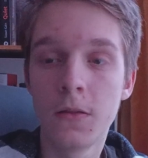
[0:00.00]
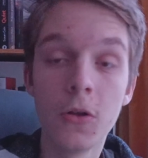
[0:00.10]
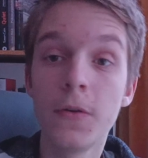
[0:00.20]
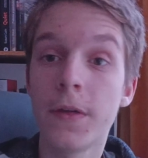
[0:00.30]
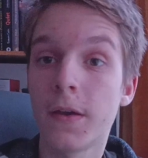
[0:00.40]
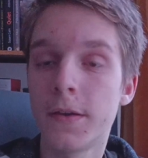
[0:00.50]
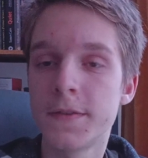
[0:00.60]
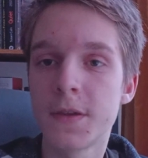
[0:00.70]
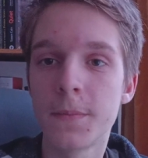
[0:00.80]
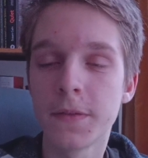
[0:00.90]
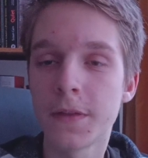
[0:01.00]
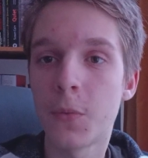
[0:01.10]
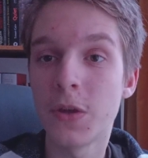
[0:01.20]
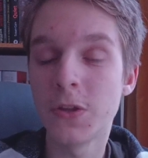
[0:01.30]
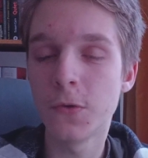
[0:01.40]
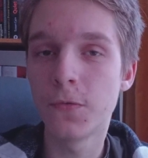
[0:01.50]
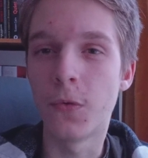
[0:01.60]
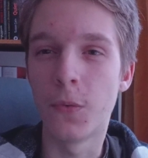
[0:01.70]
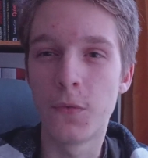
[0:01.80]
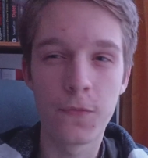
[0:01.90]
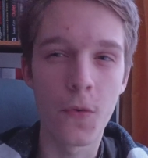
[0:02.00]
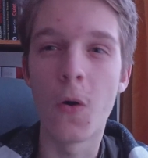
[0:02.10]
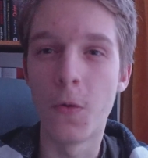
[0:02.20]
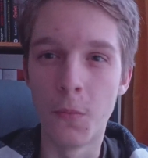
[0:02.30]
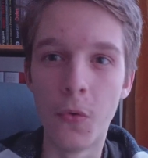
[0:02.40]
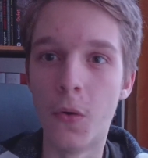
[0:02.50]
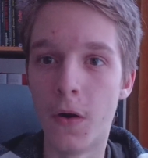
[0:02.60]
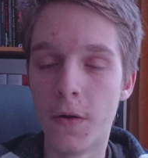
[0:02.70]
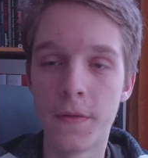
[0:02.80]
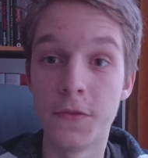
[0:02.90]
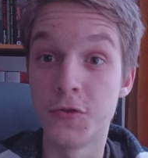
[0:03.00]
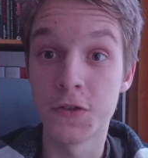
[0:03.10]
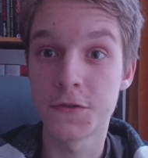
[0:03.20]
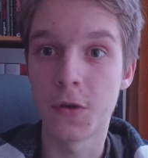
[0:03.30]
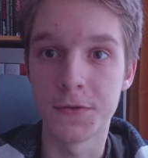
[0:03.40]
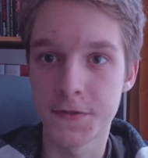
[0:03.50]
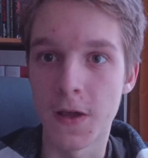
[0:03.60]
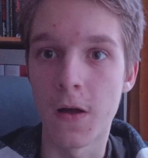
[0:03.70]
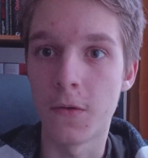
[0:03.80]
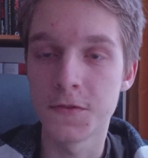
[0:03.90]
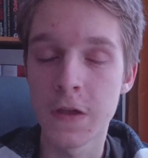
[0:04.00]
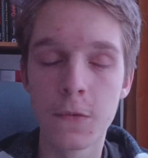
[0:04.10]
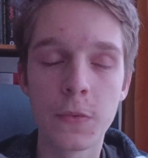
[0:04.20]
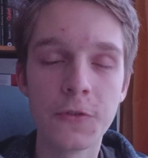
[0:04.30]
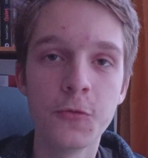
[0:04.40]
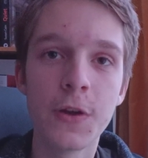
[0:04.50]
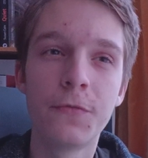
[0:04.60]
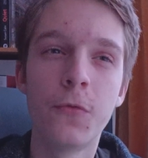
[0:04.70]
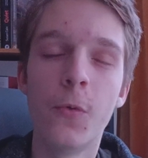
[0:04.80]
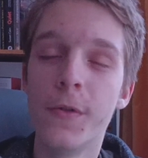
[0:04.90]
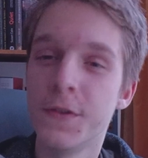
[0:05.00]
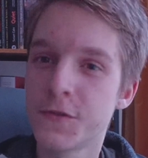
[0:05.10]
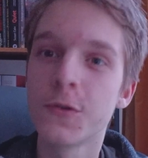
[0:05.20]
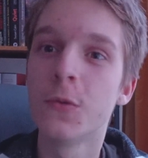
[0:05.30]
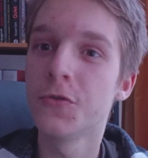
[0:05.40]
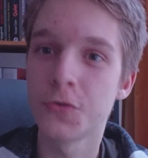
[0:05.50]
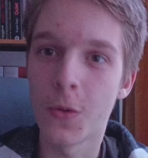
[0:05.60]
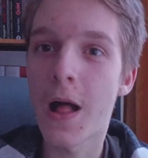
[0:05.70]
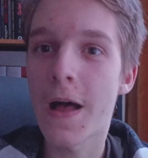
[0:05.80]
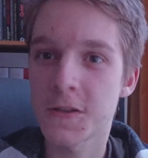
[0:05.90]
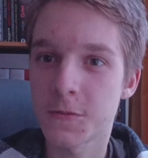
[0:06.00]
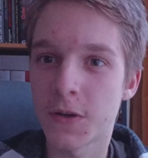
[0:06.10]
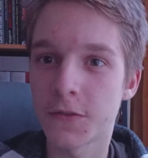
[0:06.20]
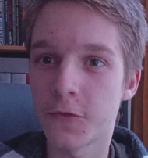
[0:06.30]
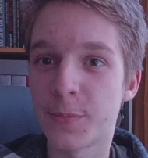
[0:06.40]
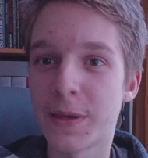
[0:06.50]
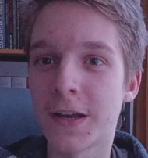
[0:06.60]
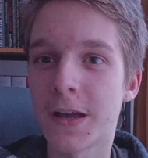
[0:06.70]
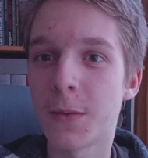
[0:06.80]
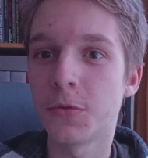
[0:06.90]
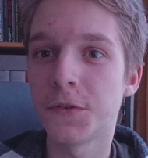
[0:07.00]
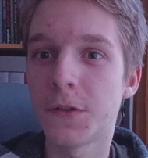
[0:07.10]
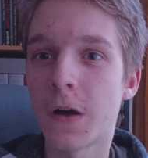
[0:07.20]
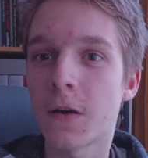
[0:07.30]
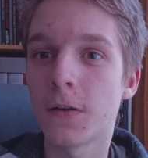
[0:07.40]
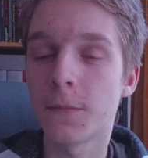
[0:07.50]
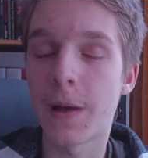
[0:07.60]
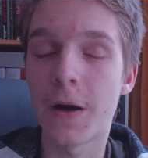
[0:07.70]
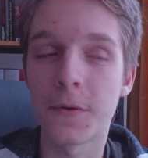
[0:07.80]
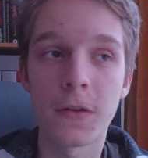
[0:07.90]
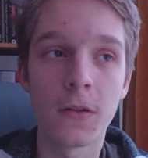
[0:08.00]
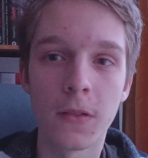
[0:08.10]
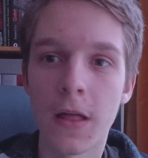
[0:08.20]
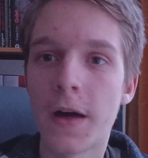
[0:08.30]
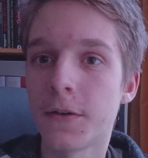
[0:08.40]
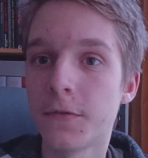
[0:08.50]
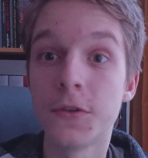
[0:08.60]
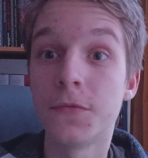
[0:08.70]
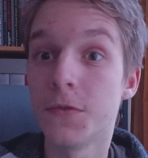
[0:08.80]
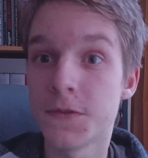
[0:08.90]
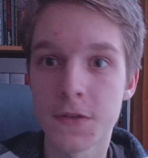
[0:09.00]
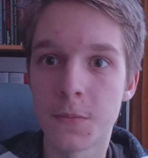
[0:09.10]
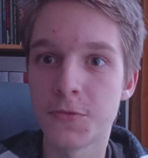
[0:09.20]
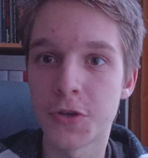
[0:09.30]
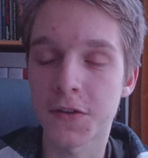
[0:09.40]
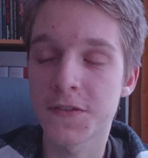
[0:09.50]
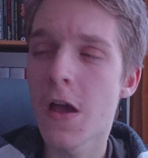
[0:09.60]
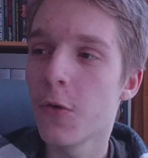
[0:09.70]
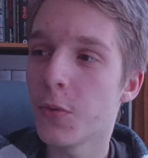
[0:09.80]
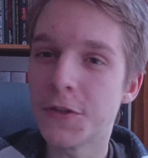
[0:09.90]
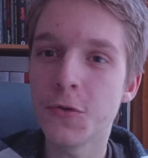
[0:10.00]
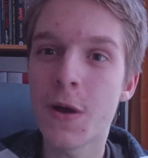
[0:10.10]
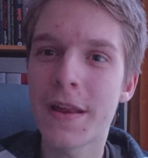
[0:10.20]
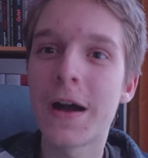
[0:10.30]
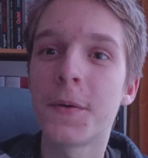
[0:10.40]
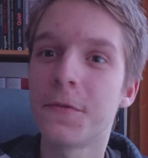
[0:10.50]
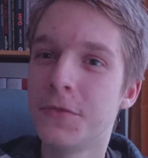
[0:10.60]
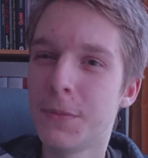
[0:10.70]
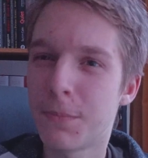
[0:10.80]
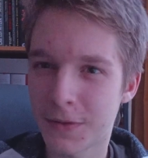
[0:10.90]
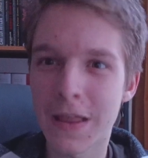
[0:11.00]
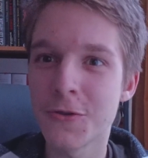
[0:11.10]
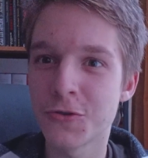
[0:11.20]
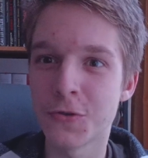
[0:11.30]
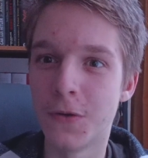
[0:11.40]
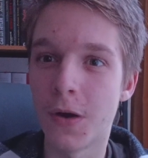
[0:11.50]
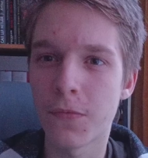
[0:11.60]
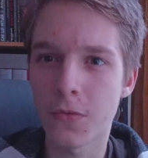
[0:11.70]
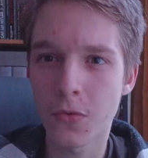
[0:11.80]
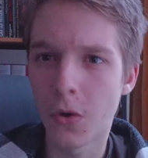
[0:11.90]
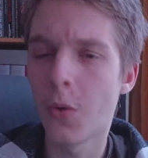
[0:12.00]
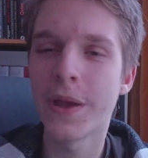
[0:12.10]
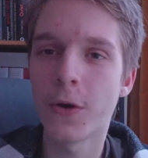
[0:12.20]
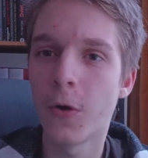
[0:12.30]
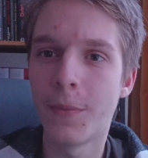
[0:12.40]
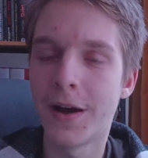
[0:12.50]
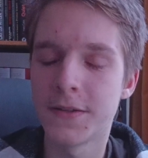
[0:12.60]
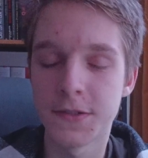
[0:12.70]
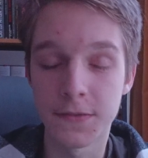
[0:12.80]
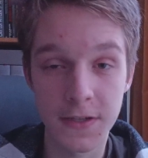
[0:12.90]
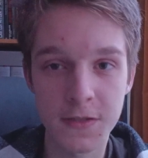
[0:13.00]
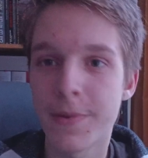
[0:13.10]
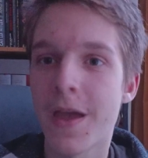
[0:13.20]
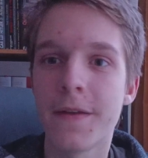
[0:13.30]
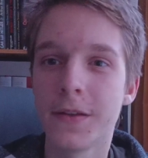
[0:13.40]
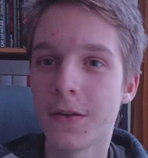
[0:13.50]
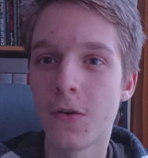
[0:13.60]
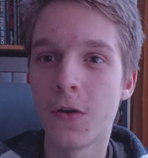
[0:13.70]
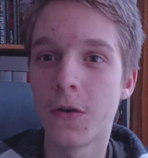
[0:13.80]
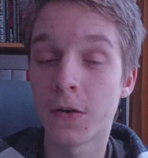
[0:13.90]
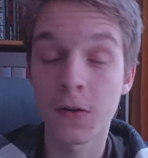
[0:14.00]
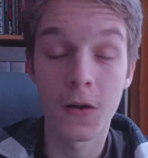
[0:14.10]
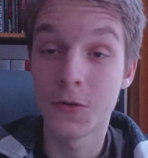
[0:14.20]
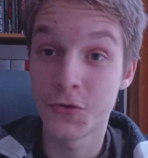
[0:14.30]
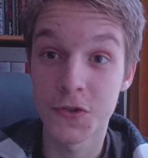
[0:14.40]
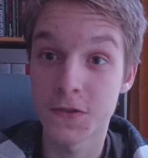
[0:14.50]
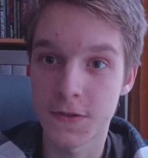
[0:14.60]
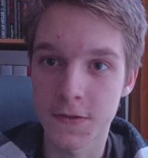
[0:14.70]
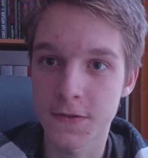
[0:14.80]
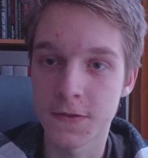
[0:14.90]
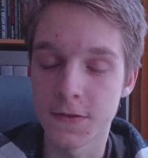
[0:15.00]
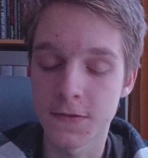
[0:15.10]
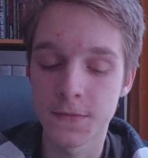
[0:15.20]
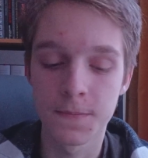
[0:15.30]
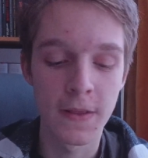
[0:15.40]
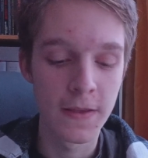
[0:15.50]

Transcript: Learning is something that we do for far more than just ourselves. We do it for the social aspect of being able to talk about a lot of different subjects. We do it out of the pleasure of growing our minds, of expanding our consciousnesses.